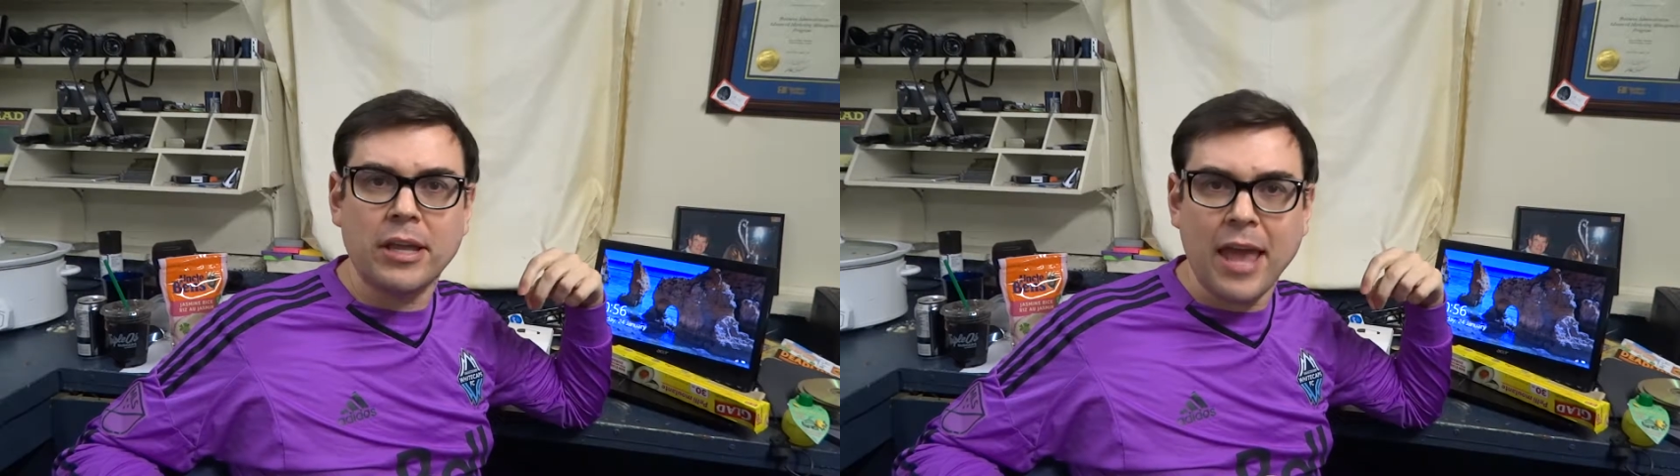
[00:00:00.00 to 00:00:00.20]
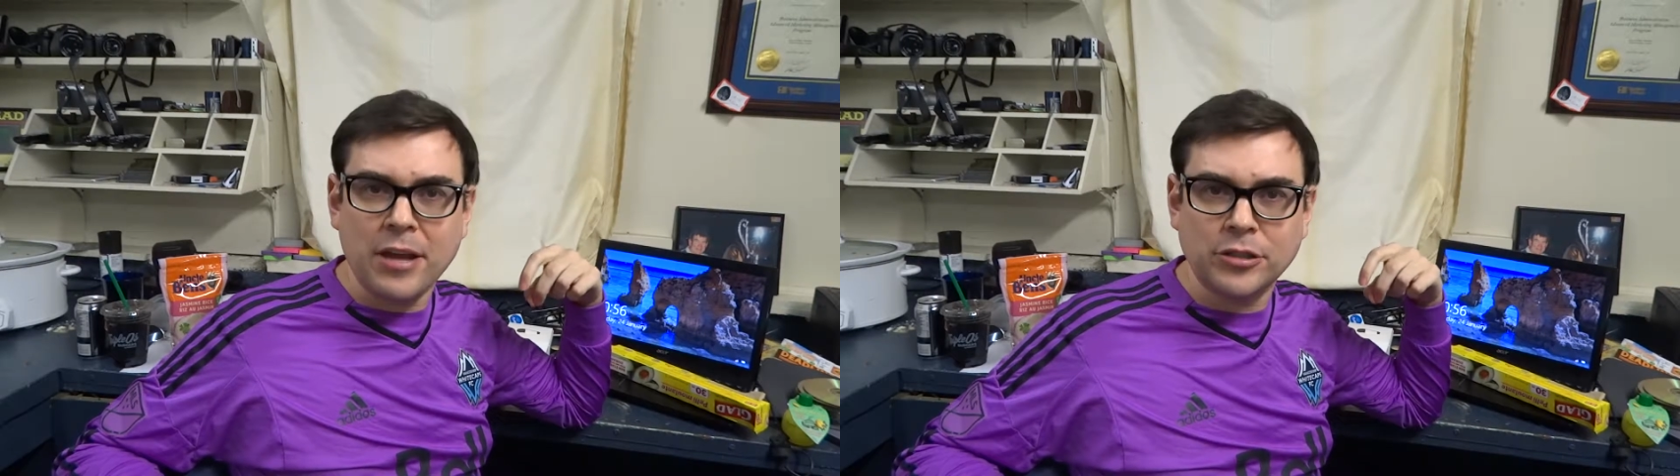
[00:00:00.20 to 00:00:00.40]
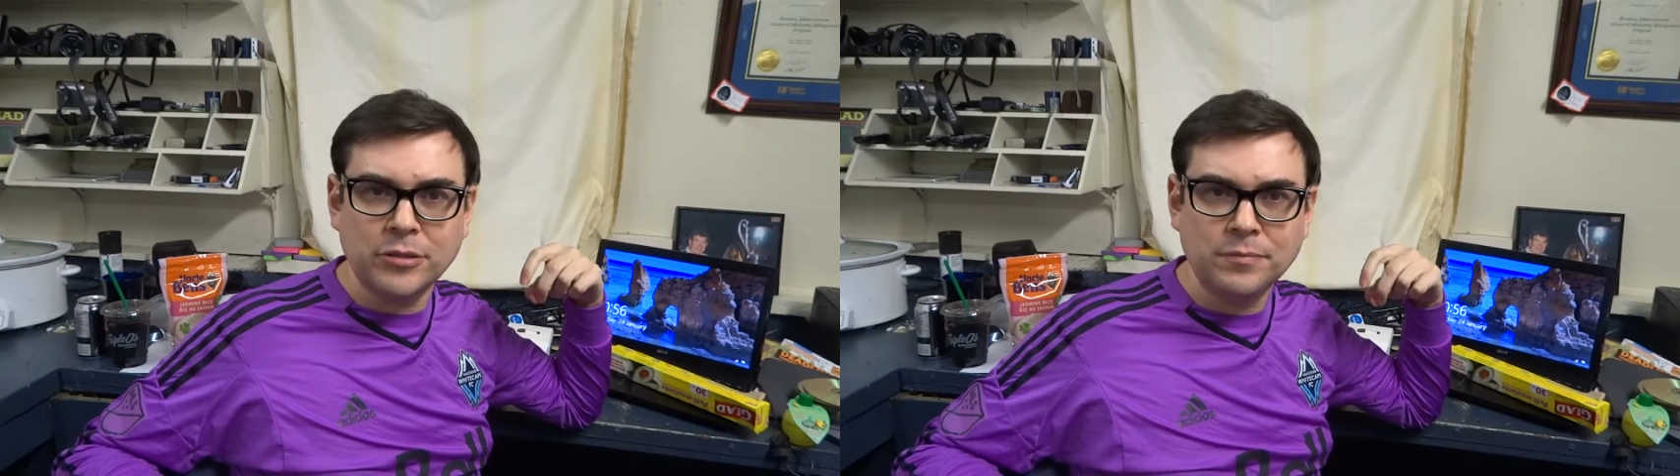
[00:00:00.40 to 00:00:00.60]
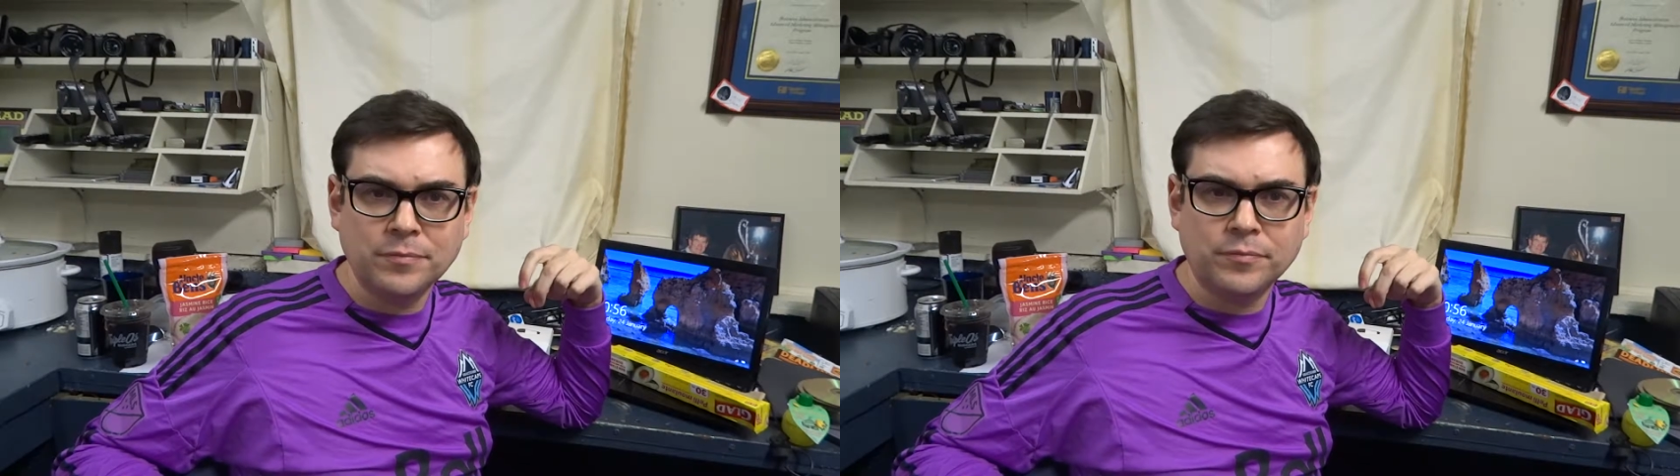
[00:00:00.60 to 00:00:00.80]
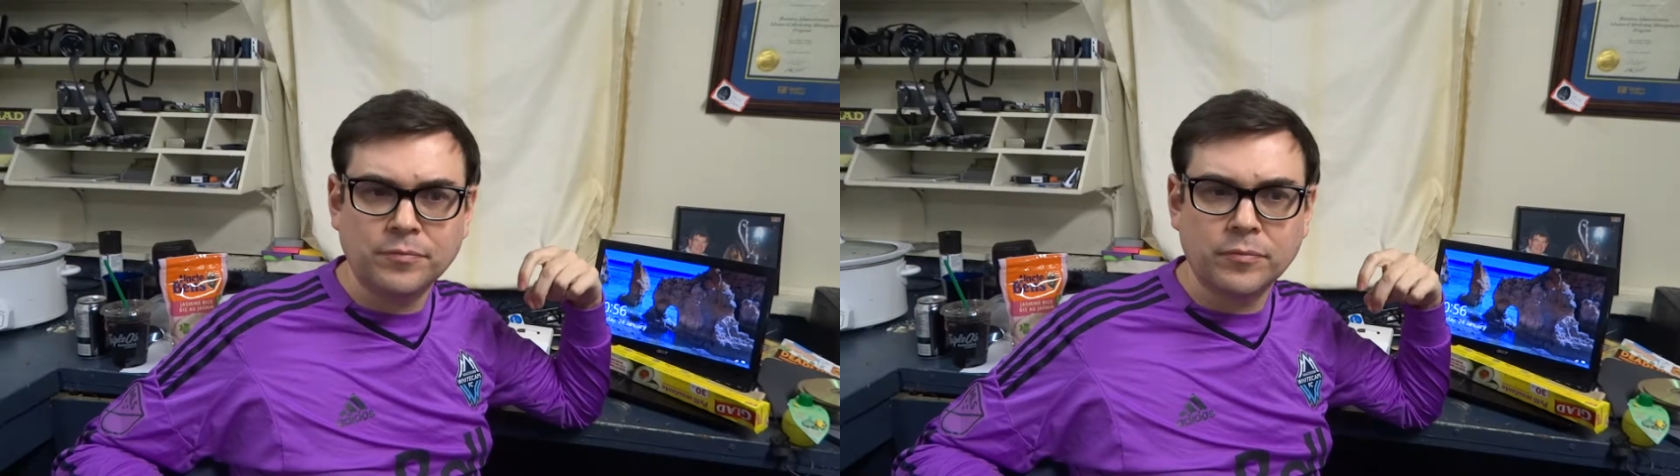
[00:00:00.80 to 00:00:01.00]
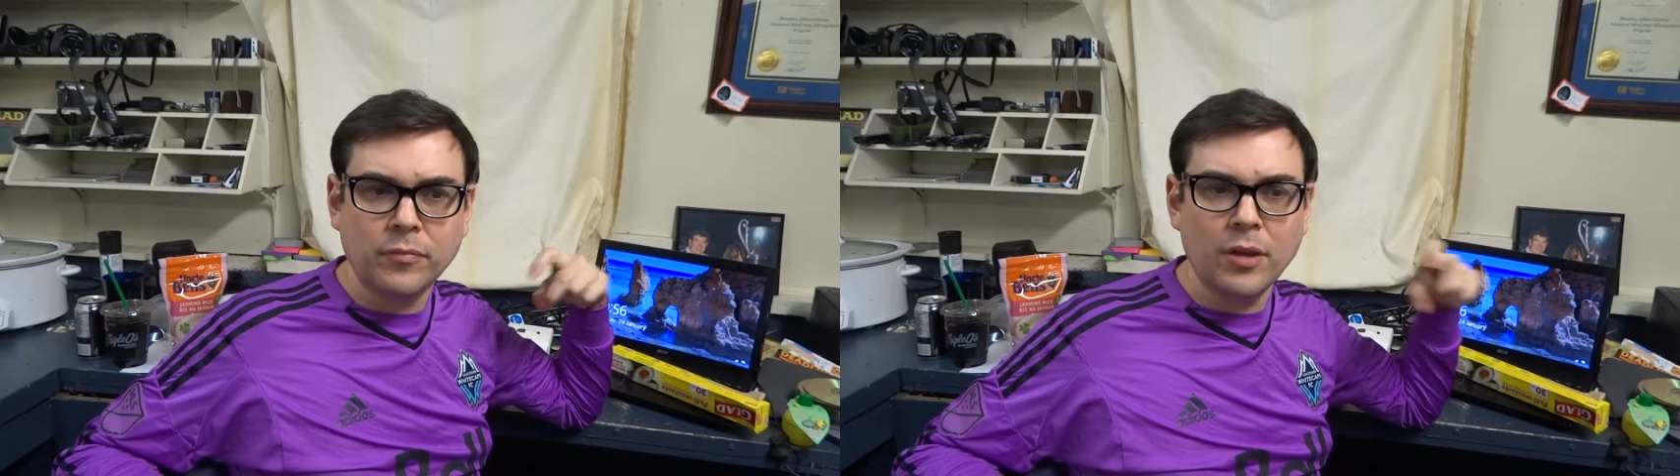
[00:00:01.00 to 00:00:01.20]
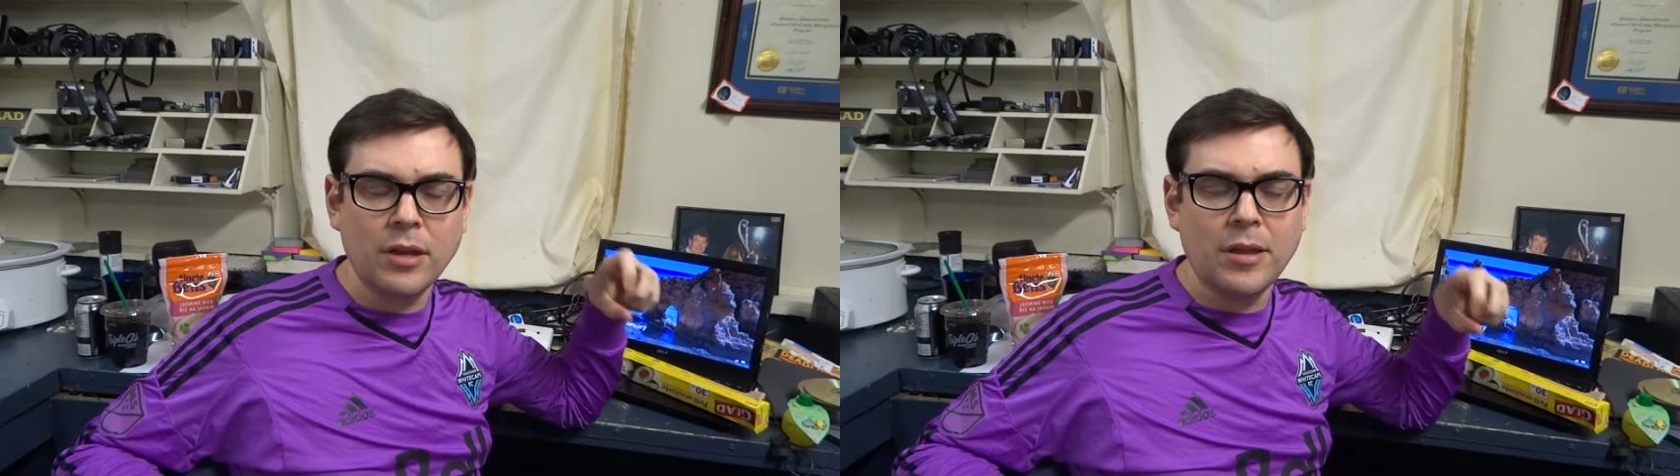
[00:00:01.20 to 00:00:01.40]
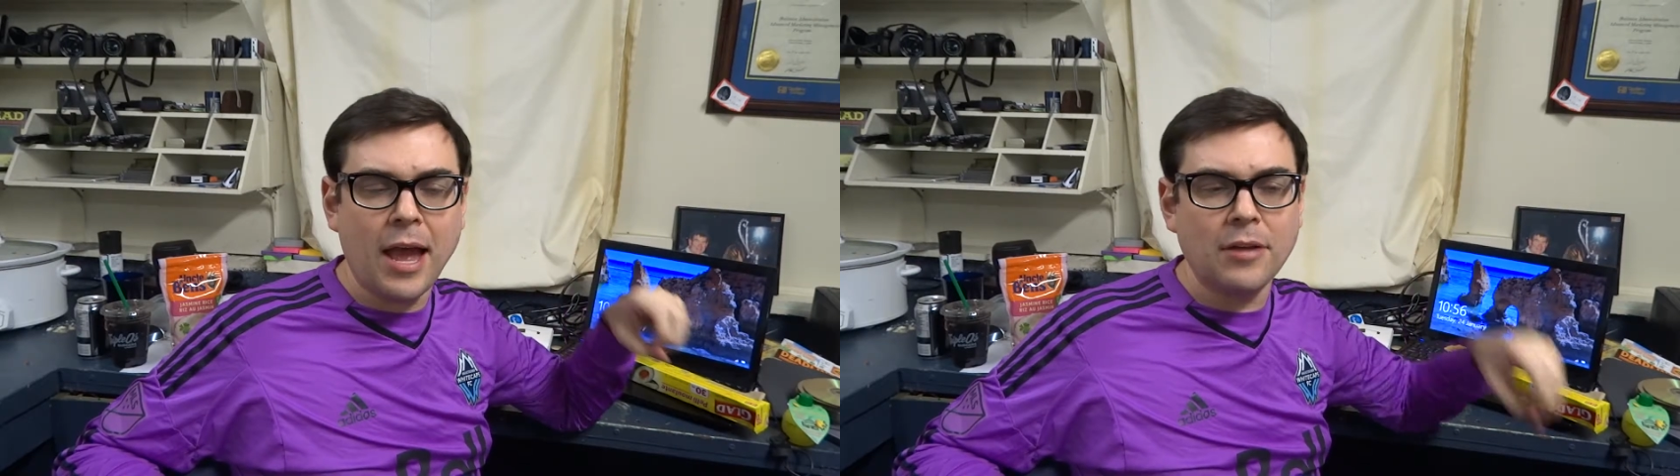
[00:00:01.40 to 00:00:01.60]
occasion
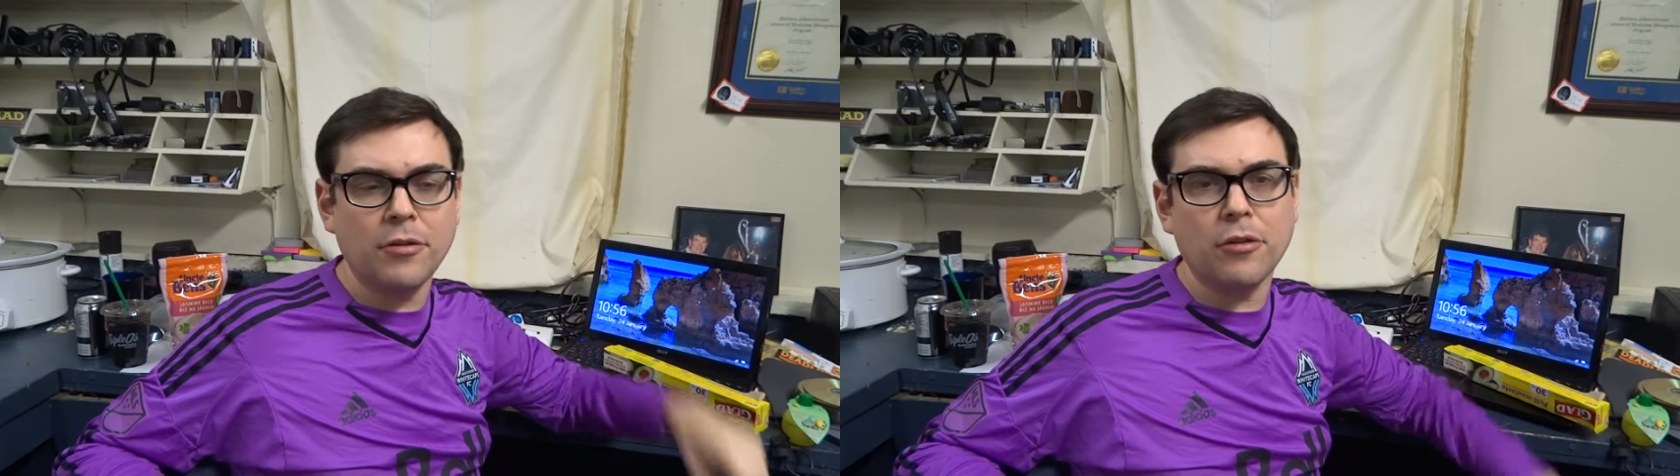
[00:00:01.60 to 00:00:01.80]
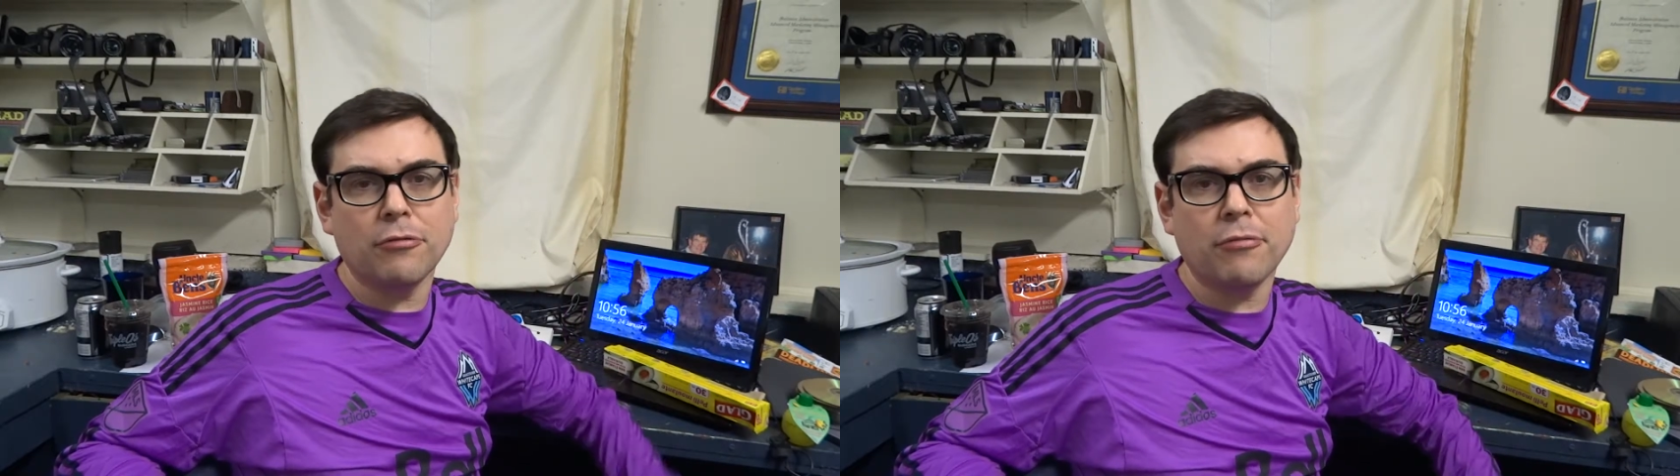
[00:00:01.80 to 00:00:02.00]
to add to your